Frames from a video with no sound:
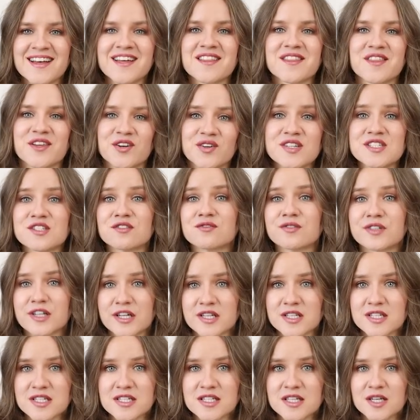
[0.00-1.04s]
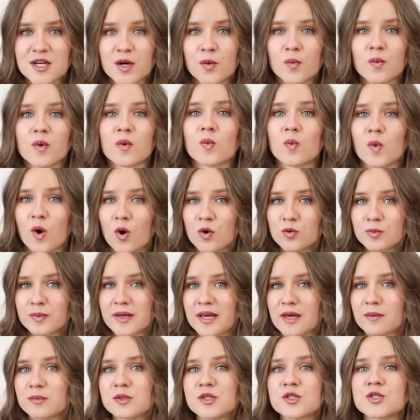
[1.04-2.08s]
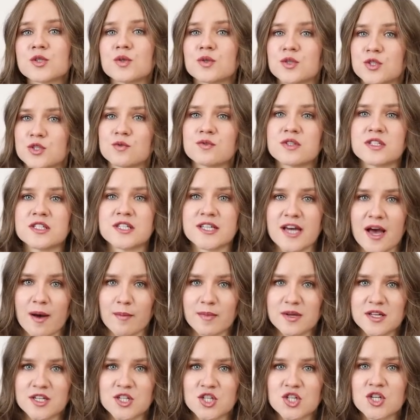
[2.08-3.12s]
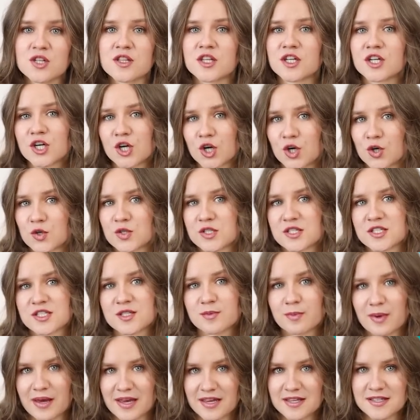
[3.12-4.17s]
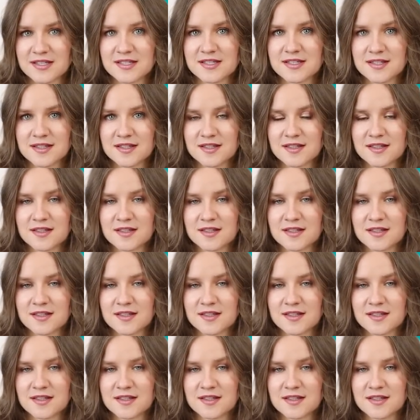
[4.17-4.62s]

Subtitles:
There is a risk we won't be able to undo the damage that occurs in space.